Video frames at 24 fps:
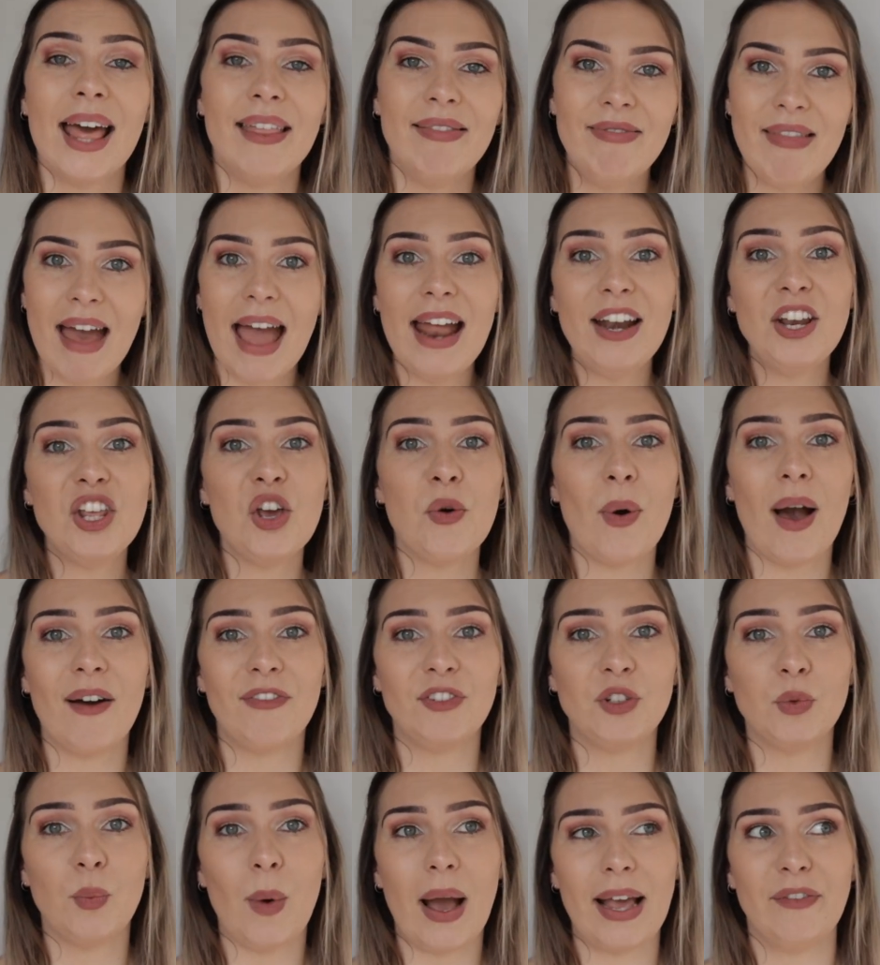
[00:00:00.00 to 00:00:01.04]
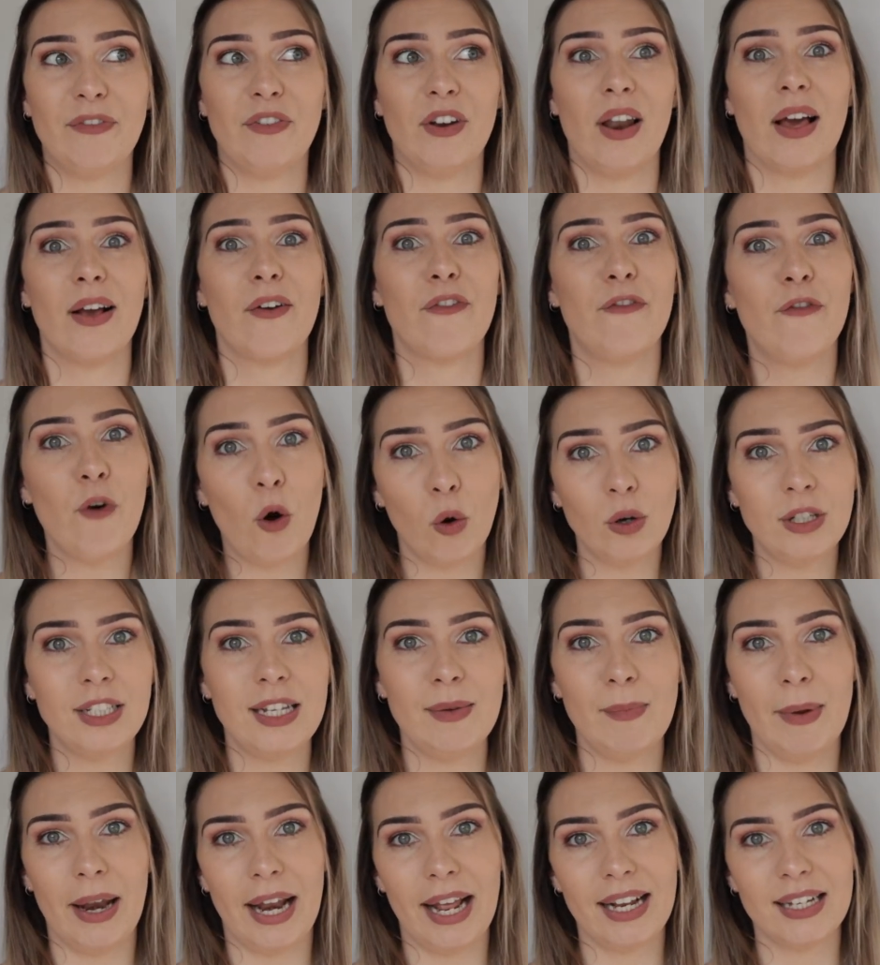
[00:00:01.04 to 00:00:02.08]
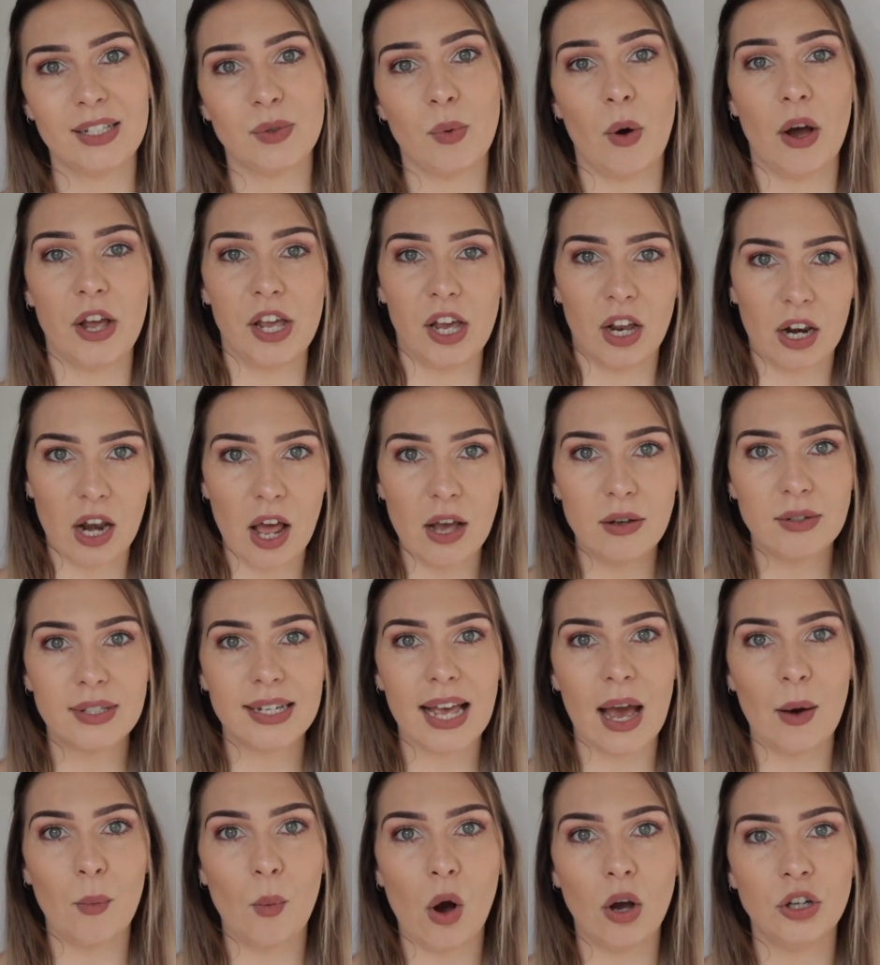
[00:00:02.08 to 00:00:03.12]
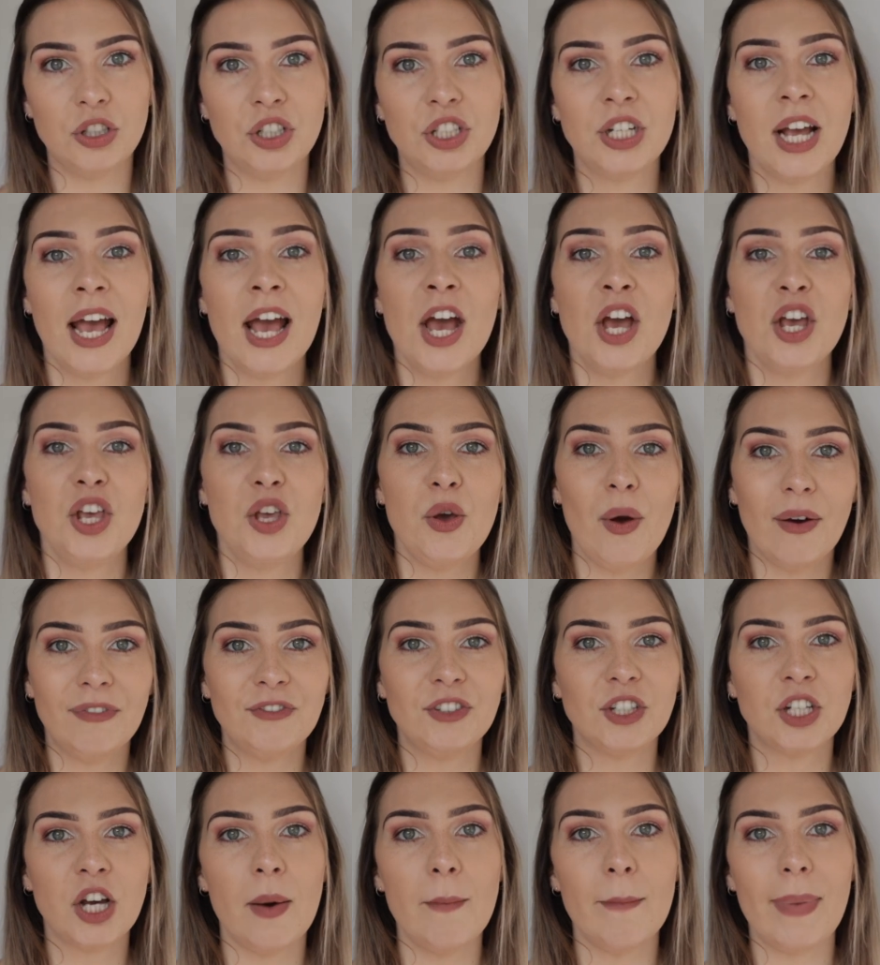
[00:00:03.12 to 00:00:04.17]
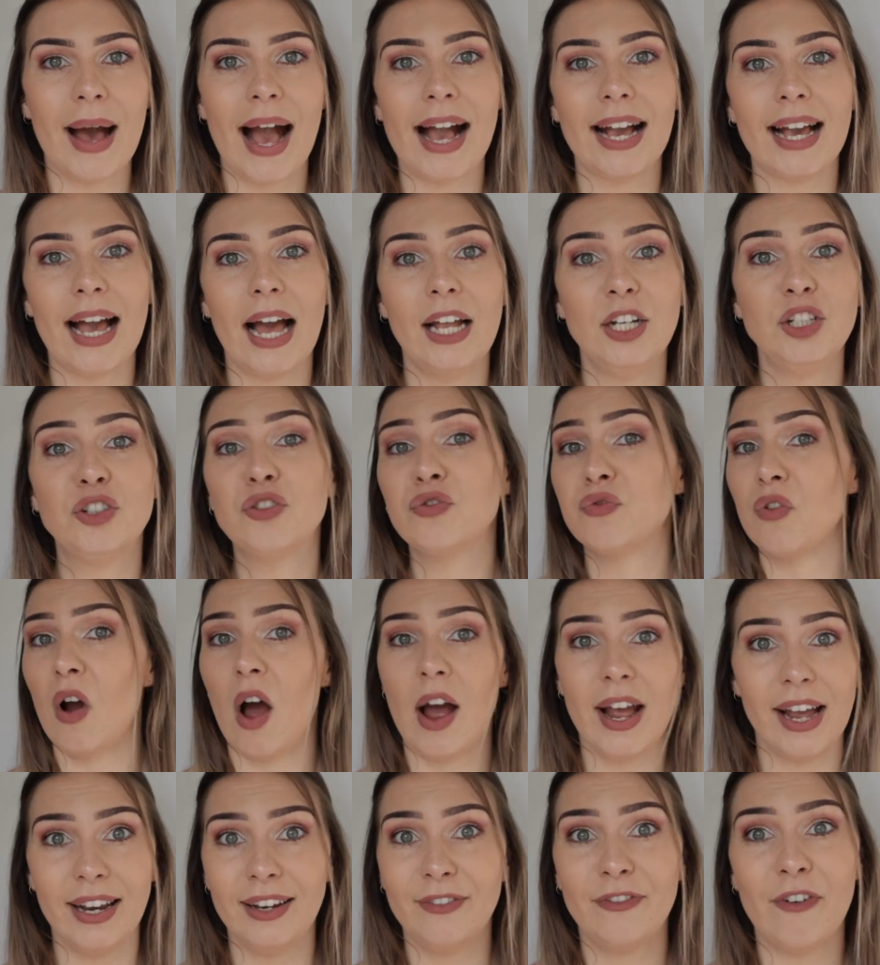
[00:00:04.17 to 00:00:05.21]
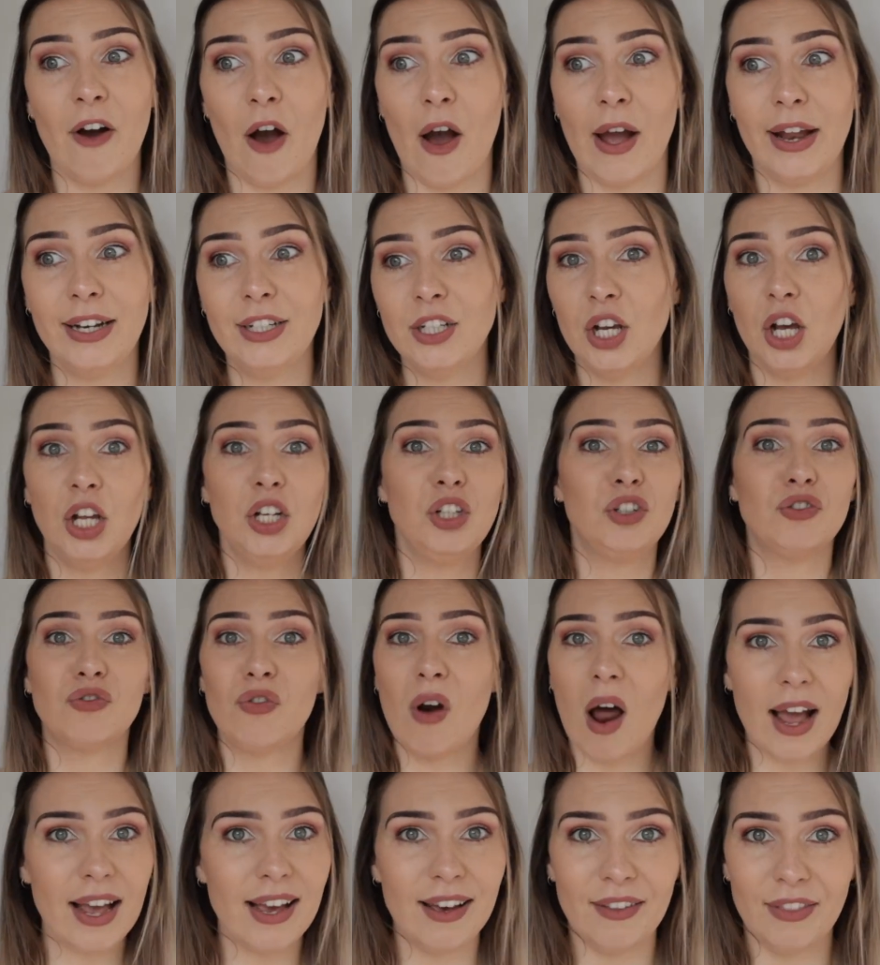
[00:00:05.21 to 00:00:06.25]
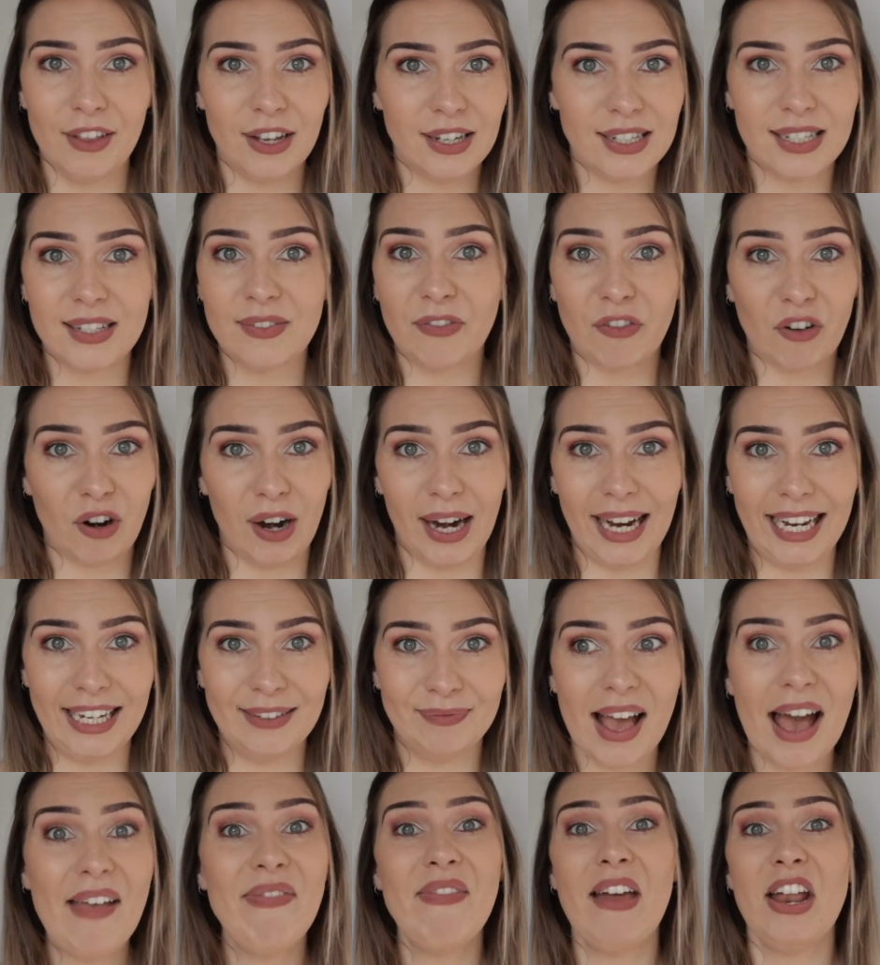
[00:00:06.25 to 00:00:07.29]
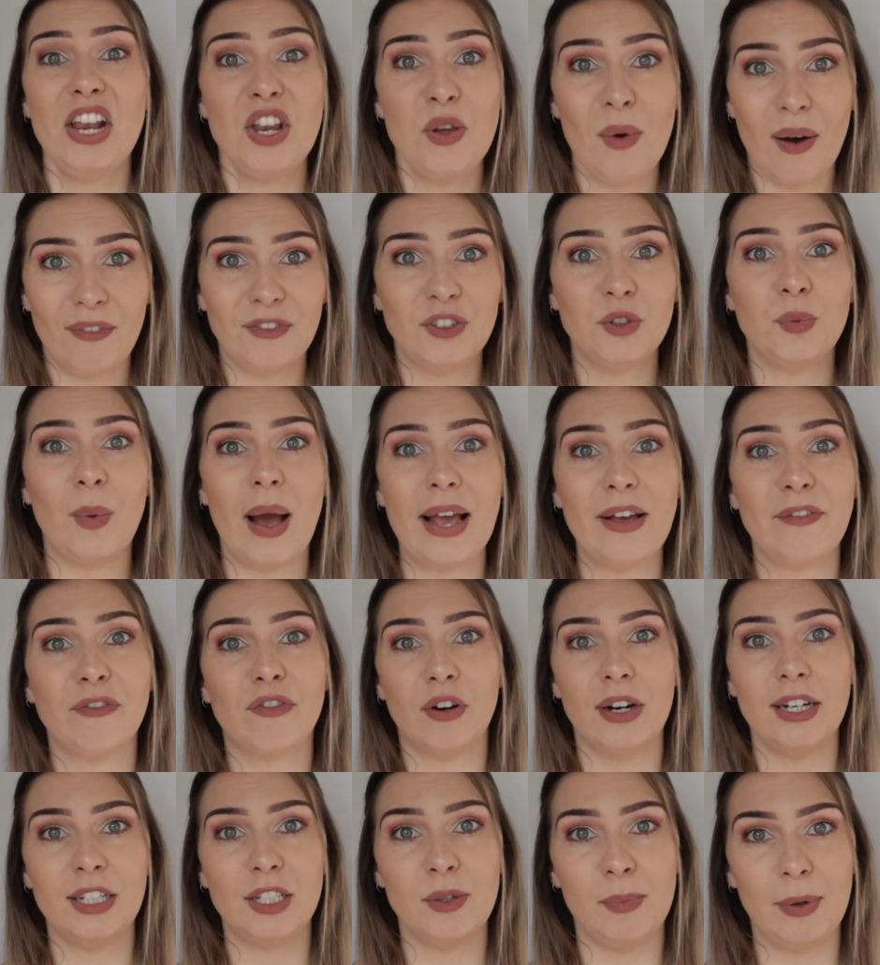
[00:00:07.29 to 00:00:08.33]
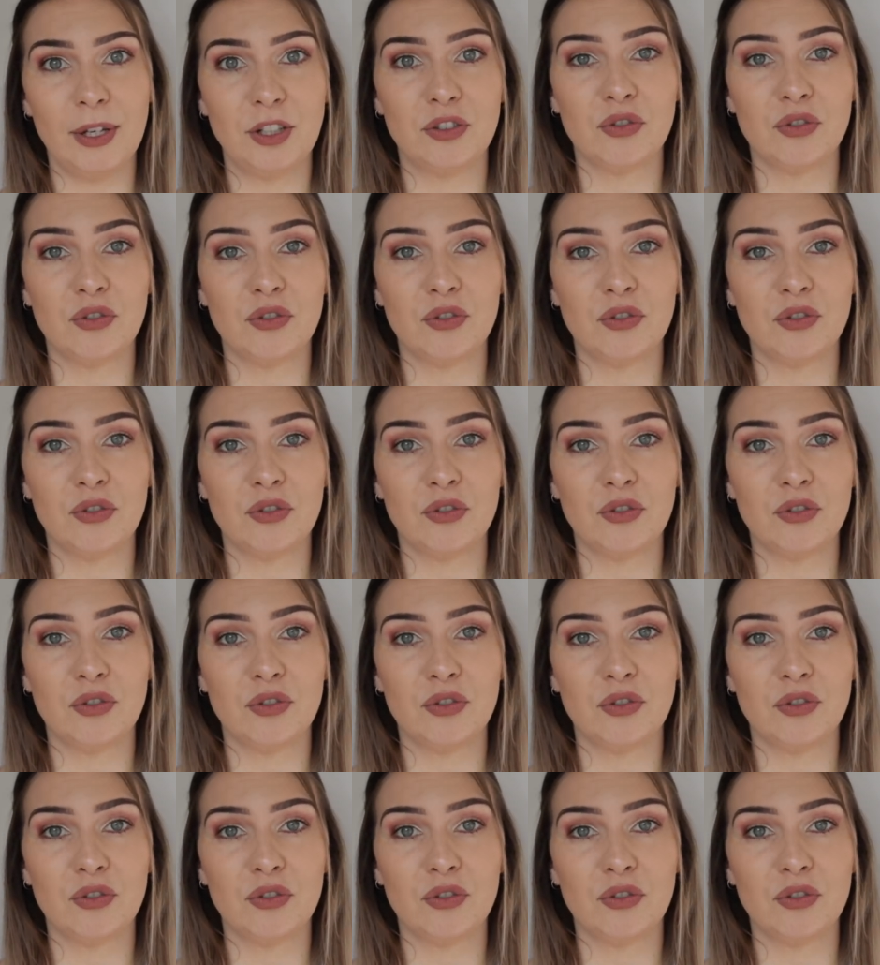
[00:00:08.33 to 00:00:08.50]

Then you have to wait for like forty minutes while your clothes get washed. You have to come back and try and find a dryer that's free, and then you have to wait for it to be